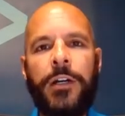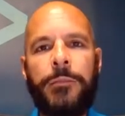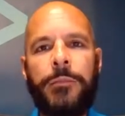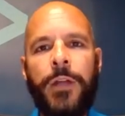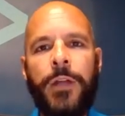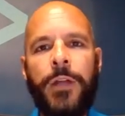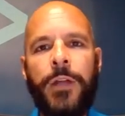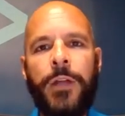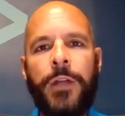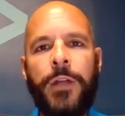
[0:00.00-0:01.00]
Not
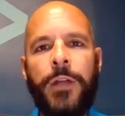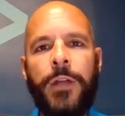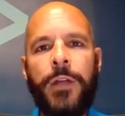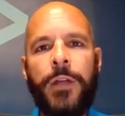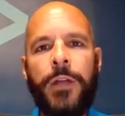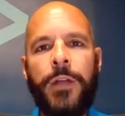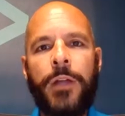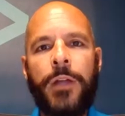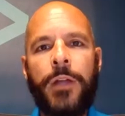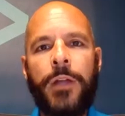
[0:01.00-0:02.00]
only around the
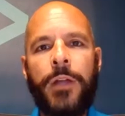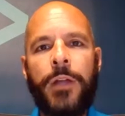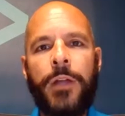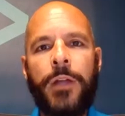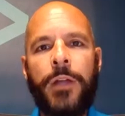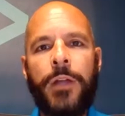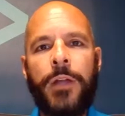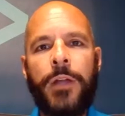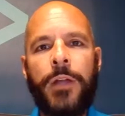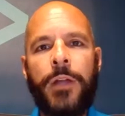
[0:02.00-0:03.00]
hardware, so
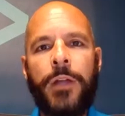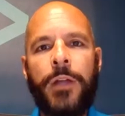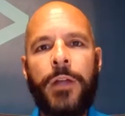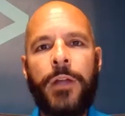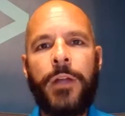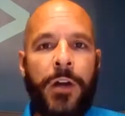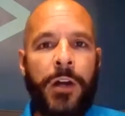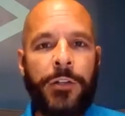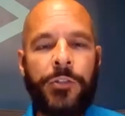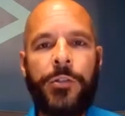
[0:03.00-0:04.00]
the Stacks or the
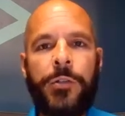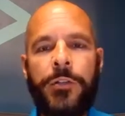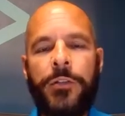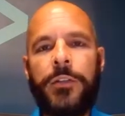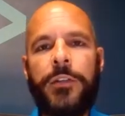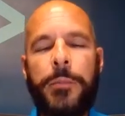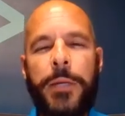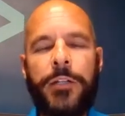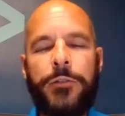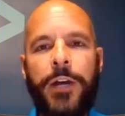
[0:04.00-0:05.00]
Onyx units that they
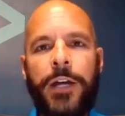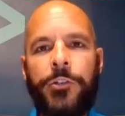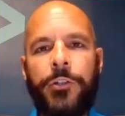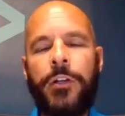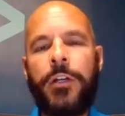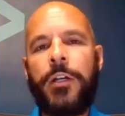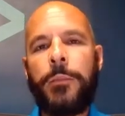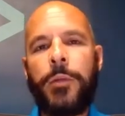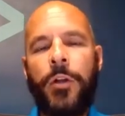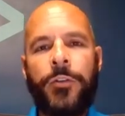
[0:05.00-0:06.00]
manufacture,
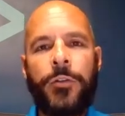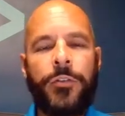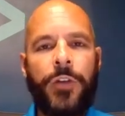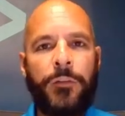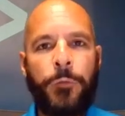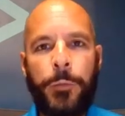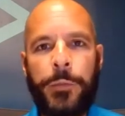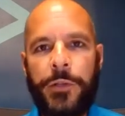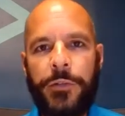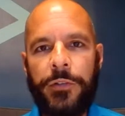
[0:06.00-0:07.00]
but also the software
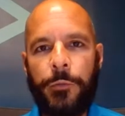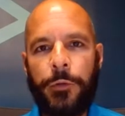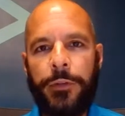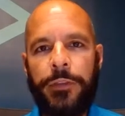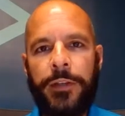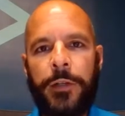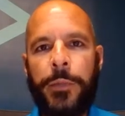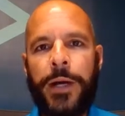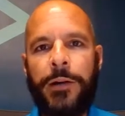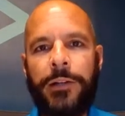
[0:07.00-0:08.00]
piece, and really thinking
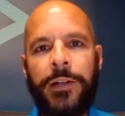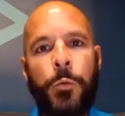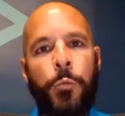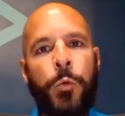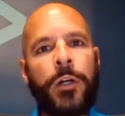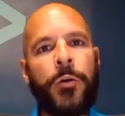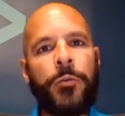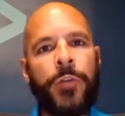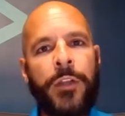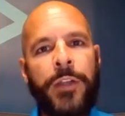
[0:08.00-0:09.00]
about kind of what goes
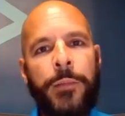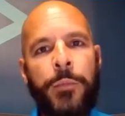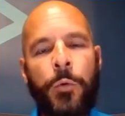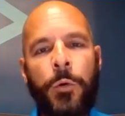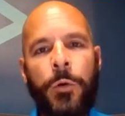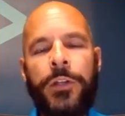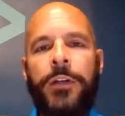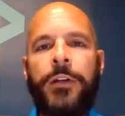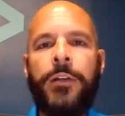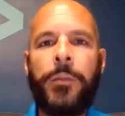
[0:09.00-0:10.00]
on that board,
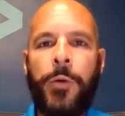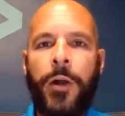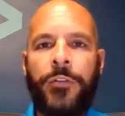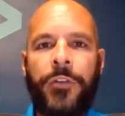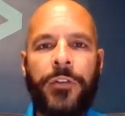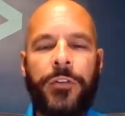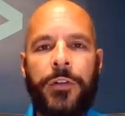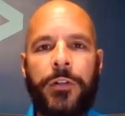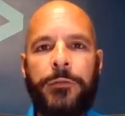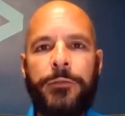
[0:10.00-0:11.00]
the process
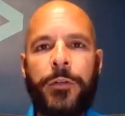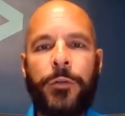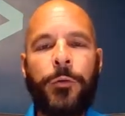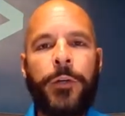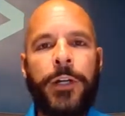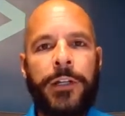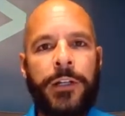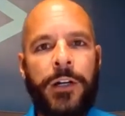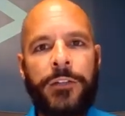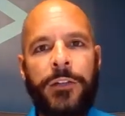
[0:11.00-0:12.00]
of creating
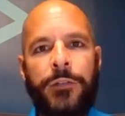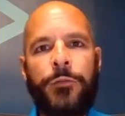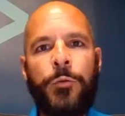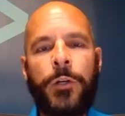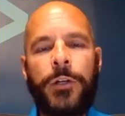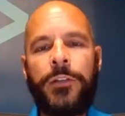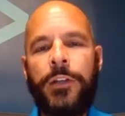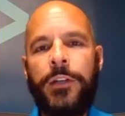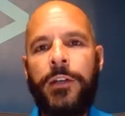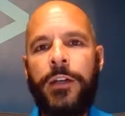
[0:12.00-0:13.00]
content for it,
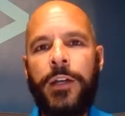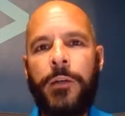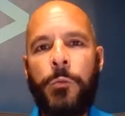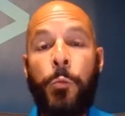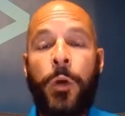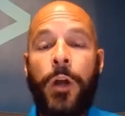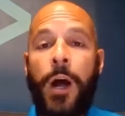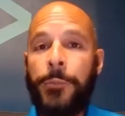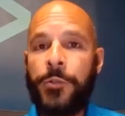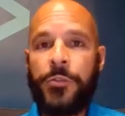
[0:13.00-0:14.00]
and what
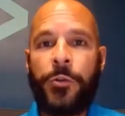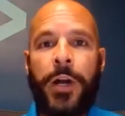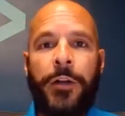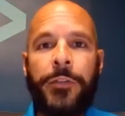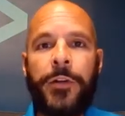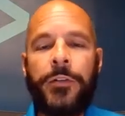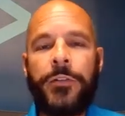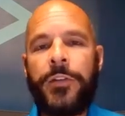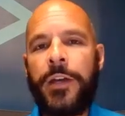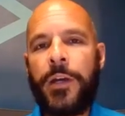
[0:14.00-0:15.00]
options are out there
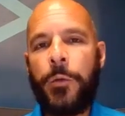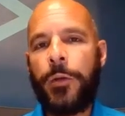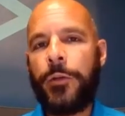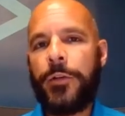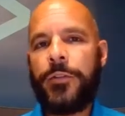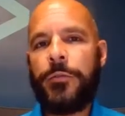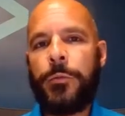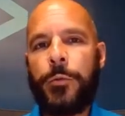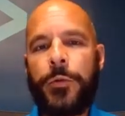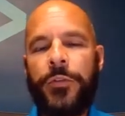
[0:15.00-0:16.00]
today, whether it's
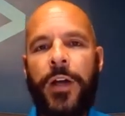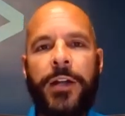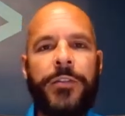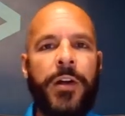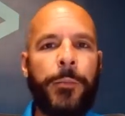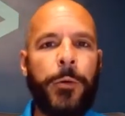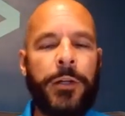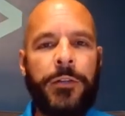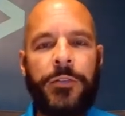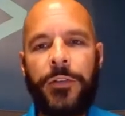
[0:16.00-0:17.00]
through a signs
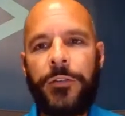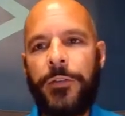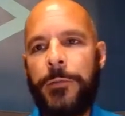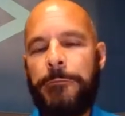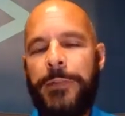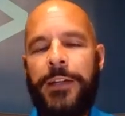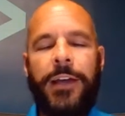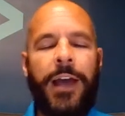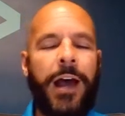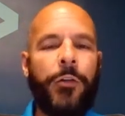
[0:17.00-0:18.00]
operating system,
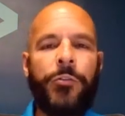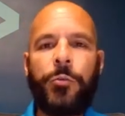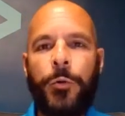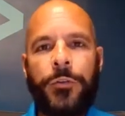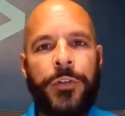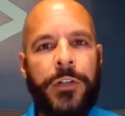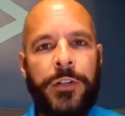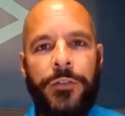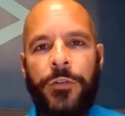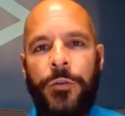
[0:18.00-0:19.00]
outsourcing
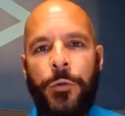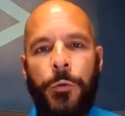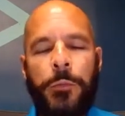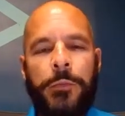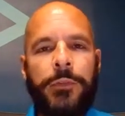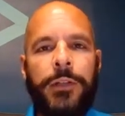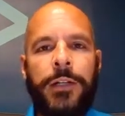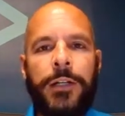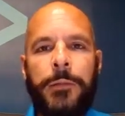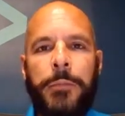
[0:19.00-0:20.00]
it to
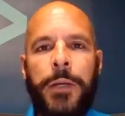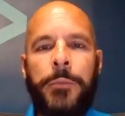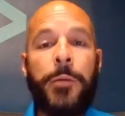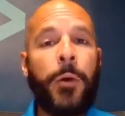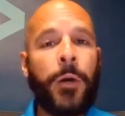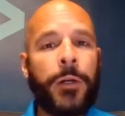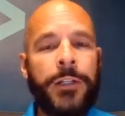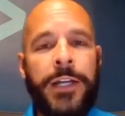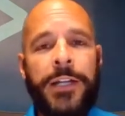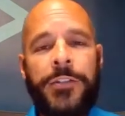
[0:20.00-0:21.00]
maybe a marketing
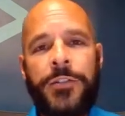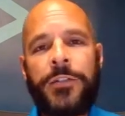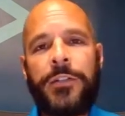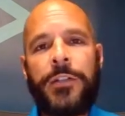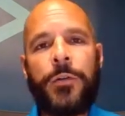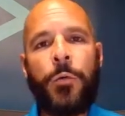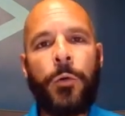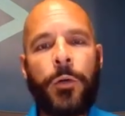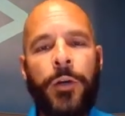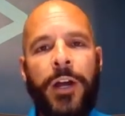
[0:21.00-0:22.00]
agency or a
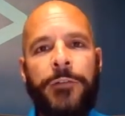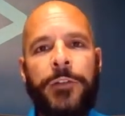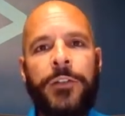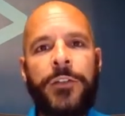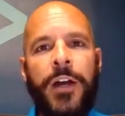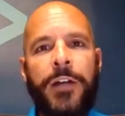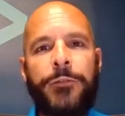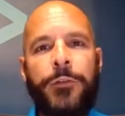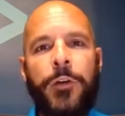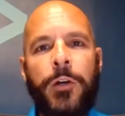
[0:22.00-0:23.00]
graphic design
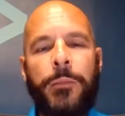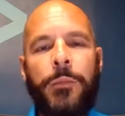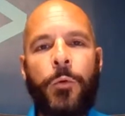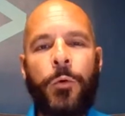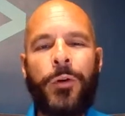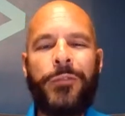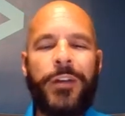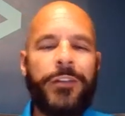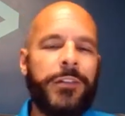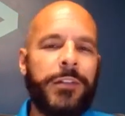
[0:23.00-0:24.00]
firm, or
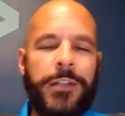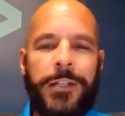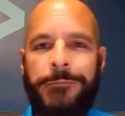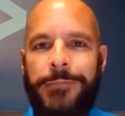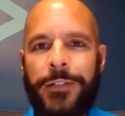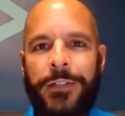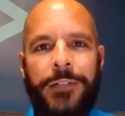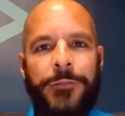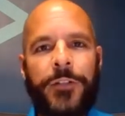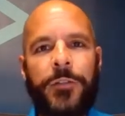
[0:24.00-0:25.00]
investing in kind of
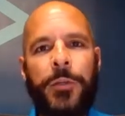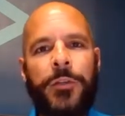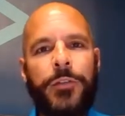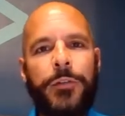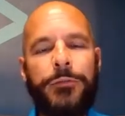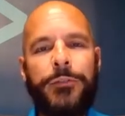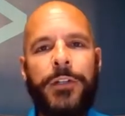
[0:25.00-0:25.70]
expensive,